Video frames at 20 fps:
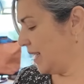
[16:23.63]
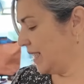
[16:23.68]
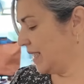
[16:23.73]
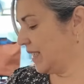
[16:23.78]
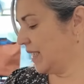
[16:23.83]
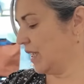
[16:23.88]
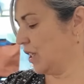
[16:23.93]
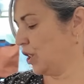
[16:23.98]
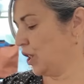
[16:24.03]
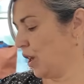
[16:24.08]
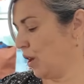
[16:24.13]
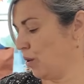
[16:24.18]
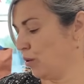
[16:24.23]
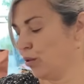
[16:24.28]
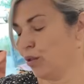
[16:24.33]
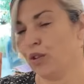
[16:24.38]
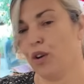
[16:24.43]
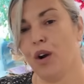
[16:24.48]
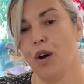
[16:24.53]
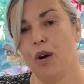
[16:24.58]
stitch it
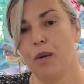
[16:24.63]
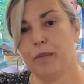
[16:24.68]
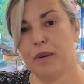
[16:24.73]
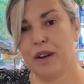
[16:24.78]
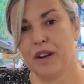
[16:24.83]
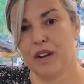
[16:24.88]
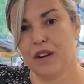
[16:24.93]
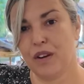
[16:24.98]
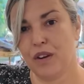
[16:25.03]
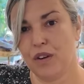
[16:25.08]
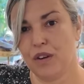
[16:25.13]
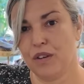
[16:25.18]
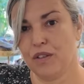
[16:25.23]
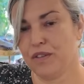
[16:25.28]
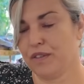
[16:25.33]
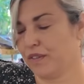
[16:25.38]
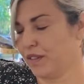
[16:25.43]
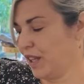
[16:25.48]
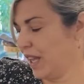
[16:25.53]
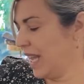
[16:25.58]
on top
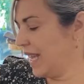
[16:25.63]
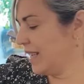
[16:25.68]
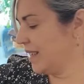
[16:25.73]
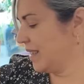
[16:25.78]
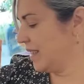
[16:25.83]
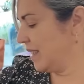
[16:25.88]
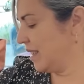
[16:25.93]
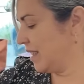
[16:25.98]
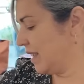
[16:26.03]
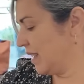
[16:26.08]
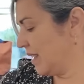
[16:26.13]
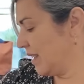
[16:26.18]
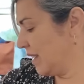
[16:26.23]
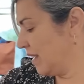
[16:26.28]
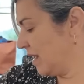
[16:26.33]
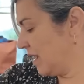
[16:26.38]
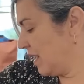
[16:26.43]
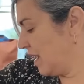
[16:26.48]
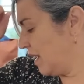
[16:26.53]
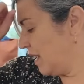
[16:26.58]
of the
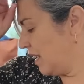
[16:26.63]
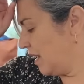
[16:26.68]
existing